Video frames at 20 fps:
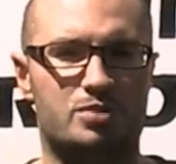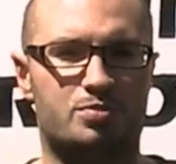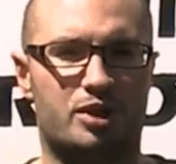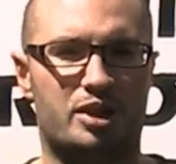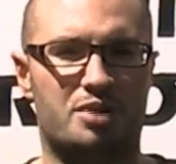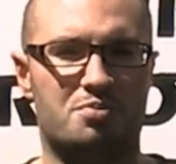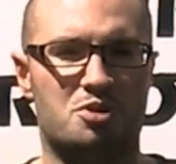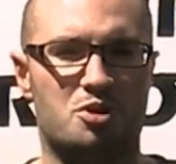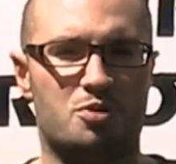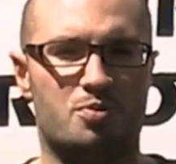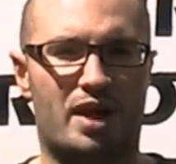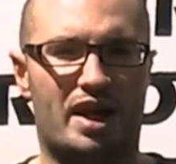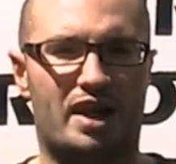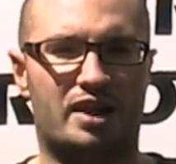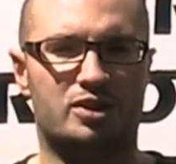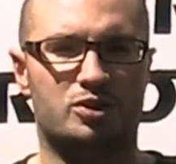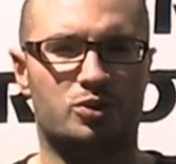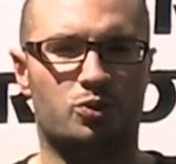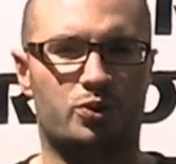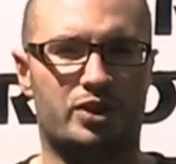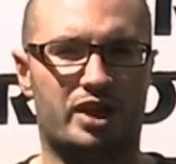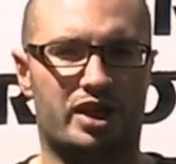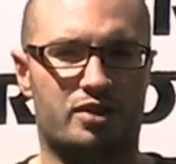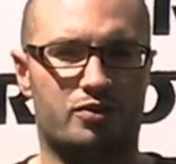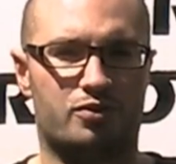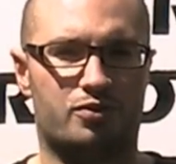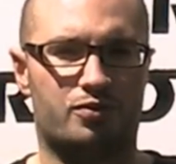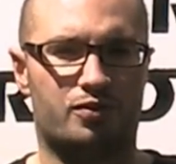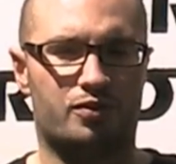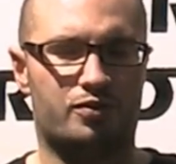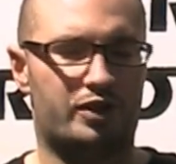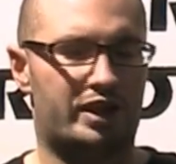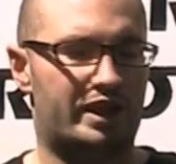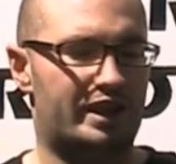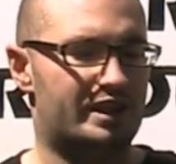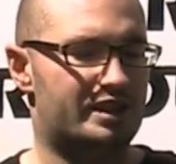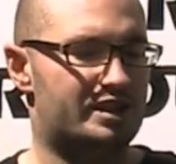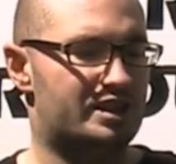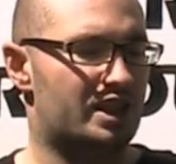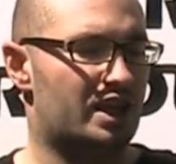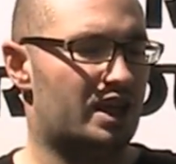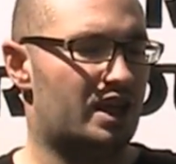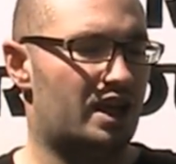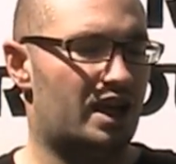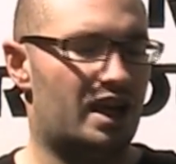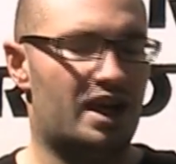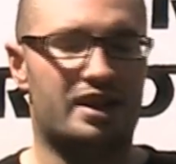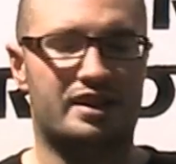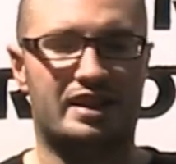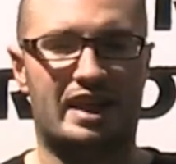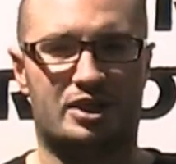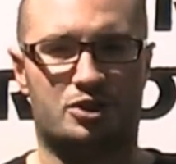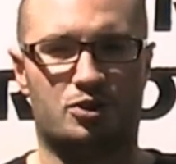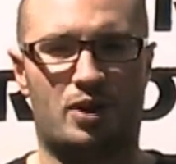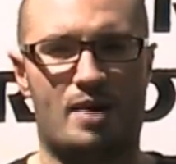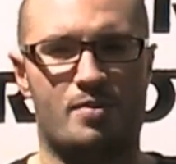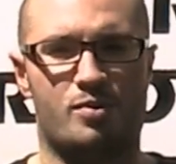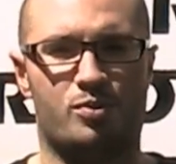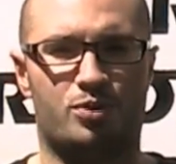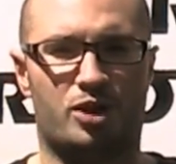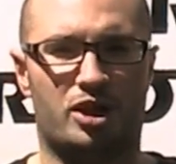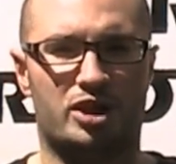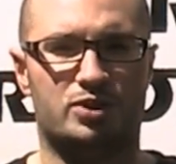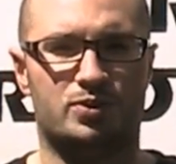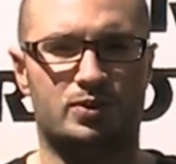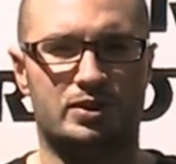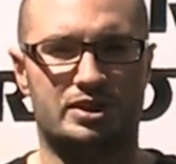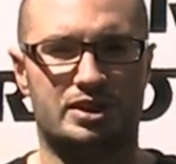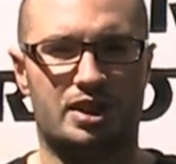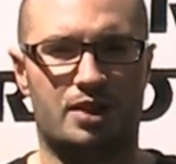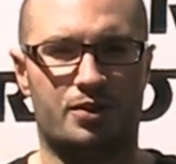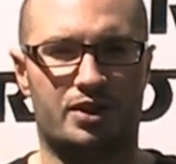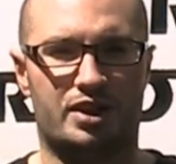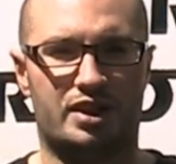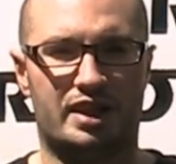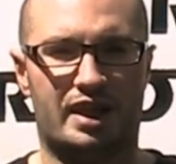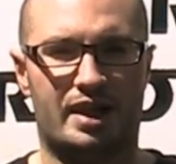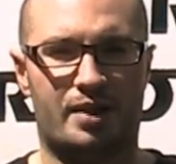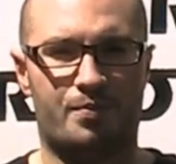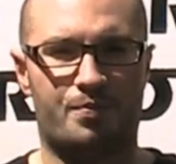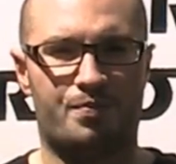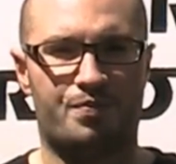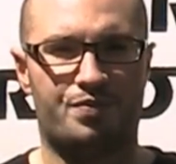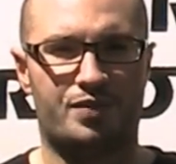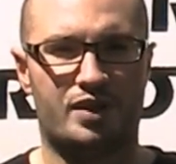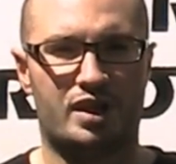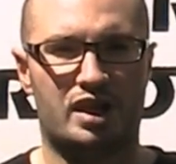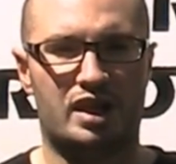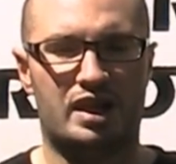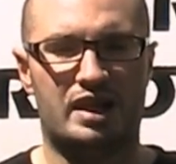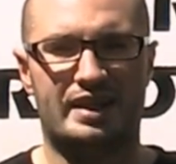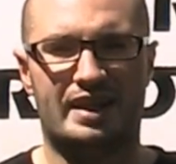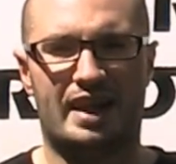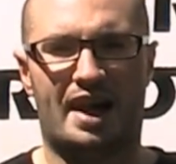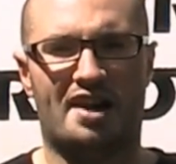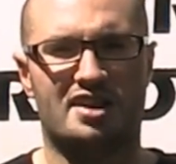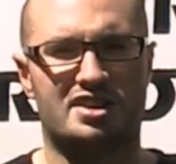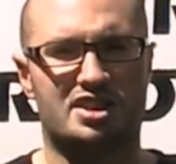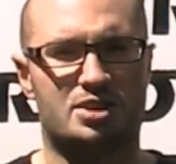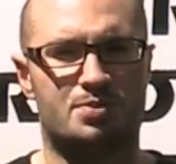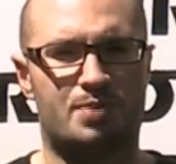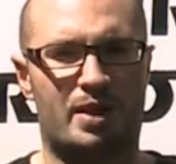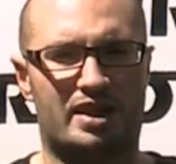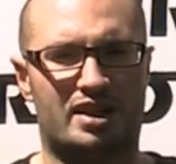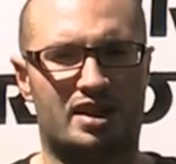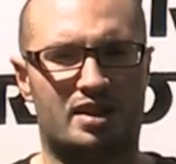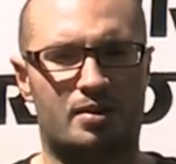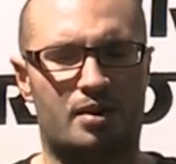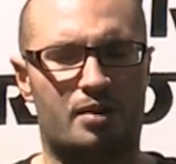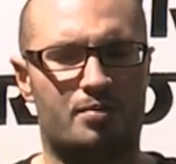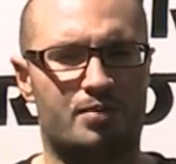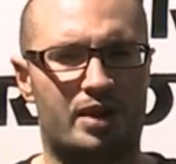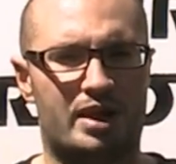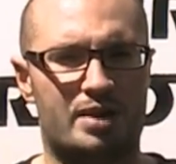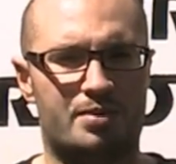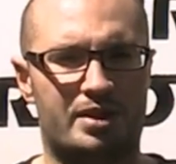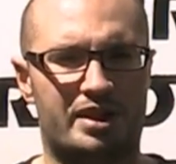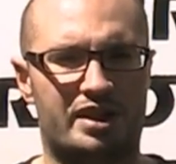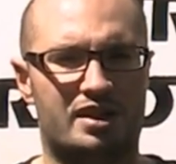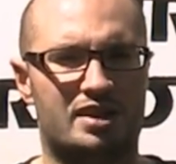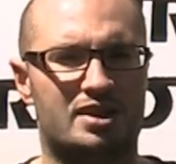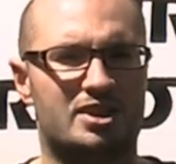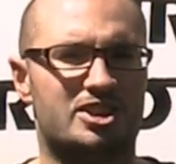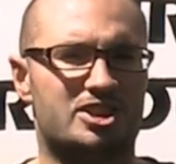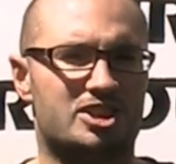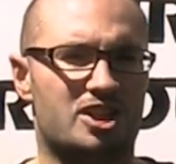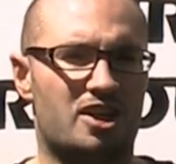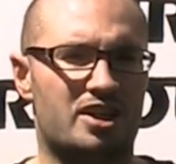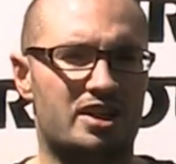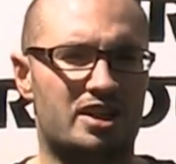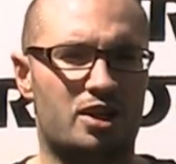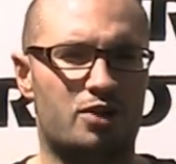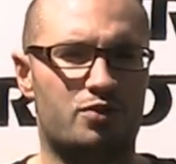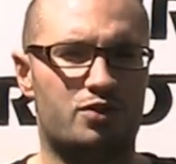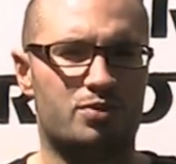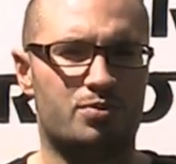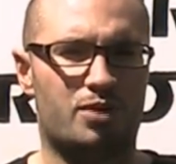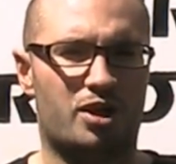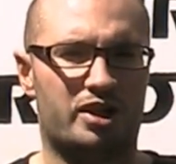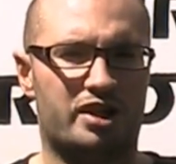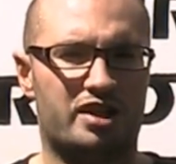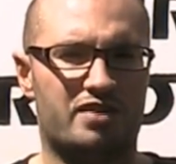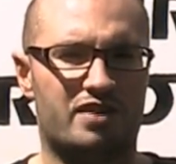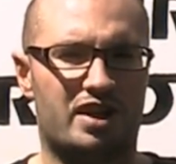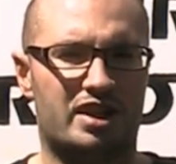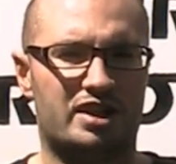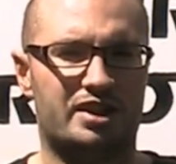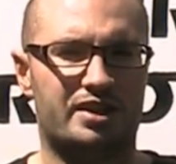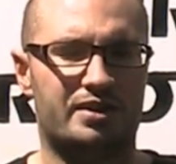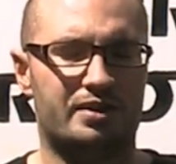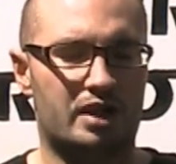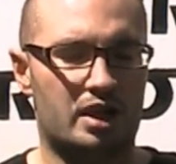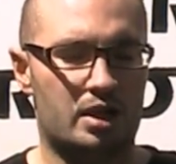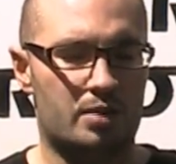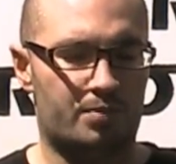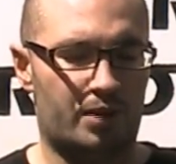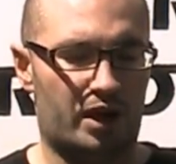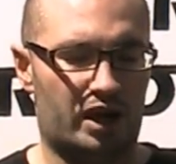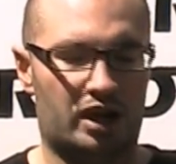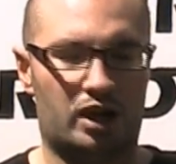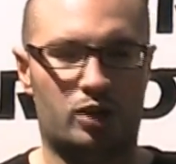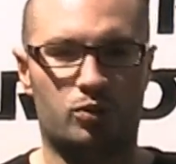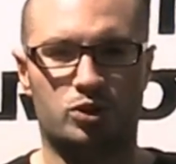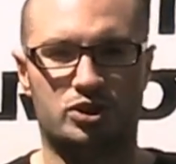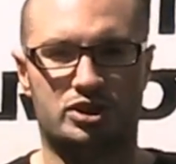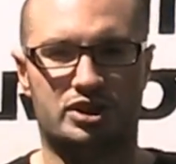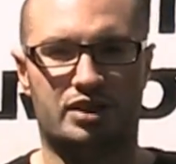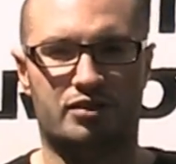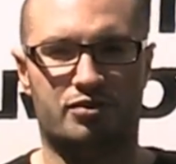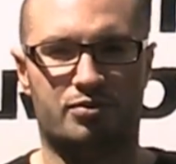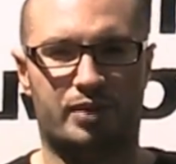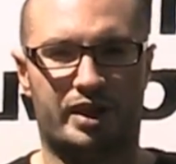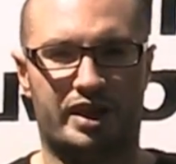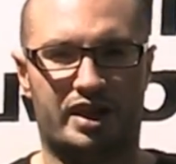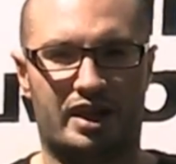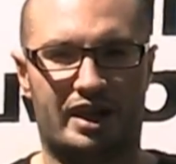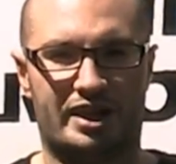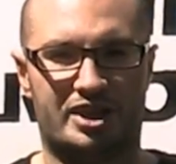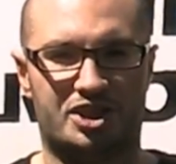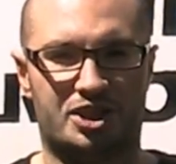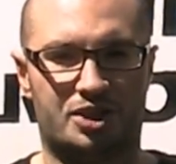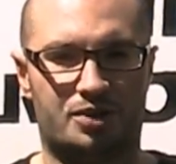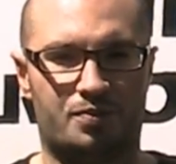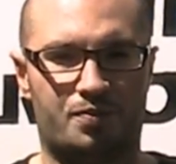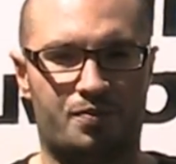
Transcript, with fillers: premium and all the other fees. Uh, the actual hammer price was lower than that. Now I suspect that that may be slightly over the market value but I wanted it for my collection.